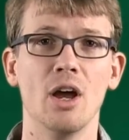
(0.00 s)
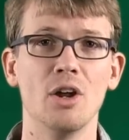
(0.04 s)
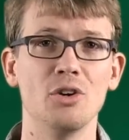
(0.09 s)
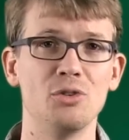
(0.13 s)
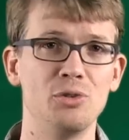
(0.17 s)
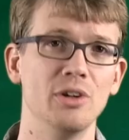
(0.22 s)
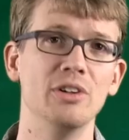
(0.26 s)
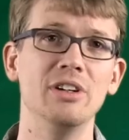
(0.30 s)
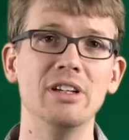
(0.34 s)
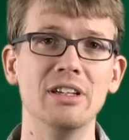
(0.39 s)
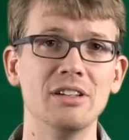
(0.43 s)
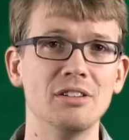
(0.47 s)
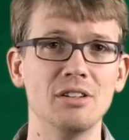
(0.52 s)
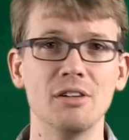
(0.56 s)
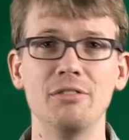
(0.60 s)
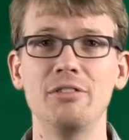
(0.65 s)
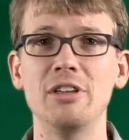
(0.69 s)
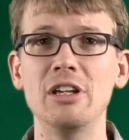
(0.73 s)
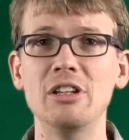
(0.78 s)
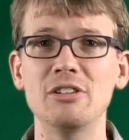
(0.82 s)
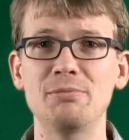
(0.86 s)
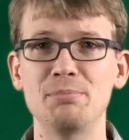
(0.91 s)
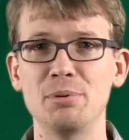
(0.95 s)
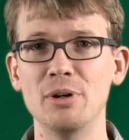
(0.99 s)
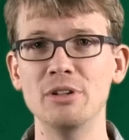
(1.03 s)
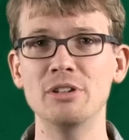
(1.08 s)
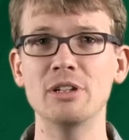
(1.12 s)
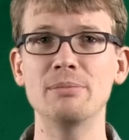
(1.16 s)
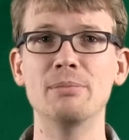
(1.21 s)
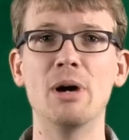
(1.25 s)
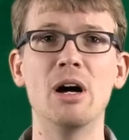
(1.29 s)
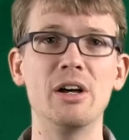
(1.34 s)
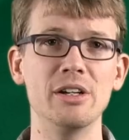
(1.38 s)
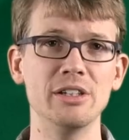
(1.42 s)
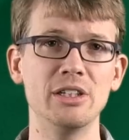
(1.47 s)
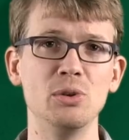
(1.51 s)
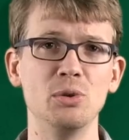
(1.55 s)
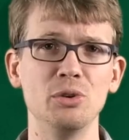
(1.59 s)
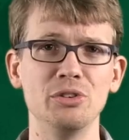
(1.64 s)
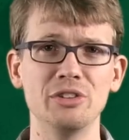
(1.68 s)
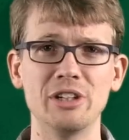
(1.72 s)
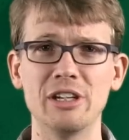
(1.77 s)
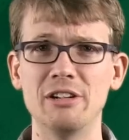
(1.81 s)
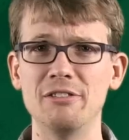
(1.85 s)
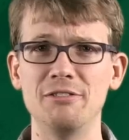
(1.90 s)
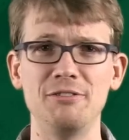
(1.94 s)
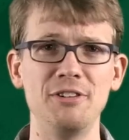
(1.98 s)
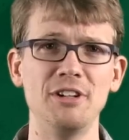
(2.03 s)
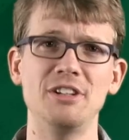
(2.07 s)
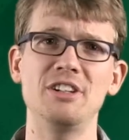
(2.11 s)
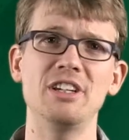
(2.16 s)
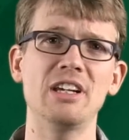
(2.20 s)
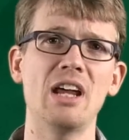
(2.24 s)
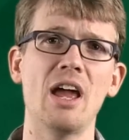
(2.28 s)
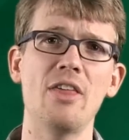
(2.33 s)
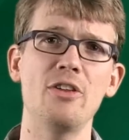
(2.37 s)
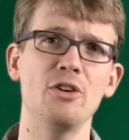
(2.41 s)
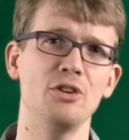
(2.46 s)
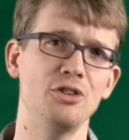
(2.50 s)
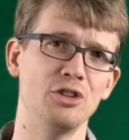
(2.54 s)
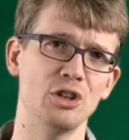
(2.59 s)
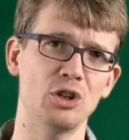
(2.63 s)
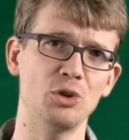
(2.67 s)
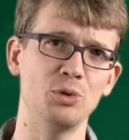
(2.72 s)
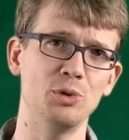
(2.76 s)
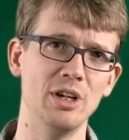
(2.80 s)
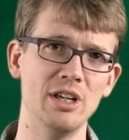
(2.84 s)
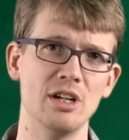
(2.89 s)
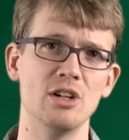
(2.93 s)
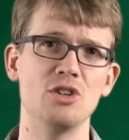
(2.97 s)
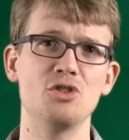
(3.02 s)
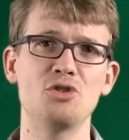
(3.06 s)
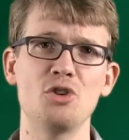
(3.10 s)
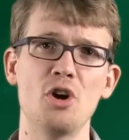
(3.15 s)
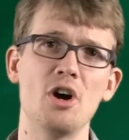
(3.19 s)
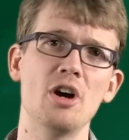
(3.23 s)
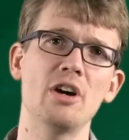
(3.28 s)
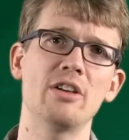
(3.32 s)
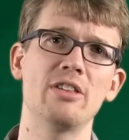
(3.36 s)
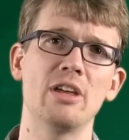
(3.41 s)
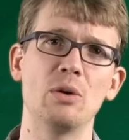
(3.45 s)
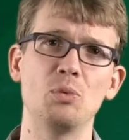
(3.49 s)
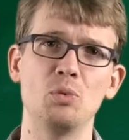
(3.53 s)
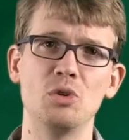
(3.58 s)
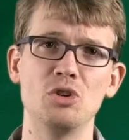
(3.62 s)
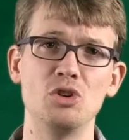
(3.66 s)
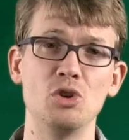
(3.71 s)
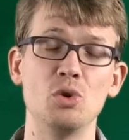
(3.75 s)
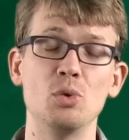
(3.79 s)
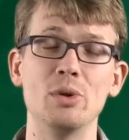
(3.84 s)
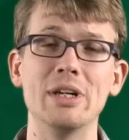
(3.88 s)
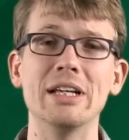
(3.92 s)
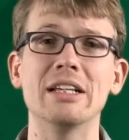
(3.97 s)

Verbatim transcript: Trillions of these printed molecules can fit together to create a drug that would do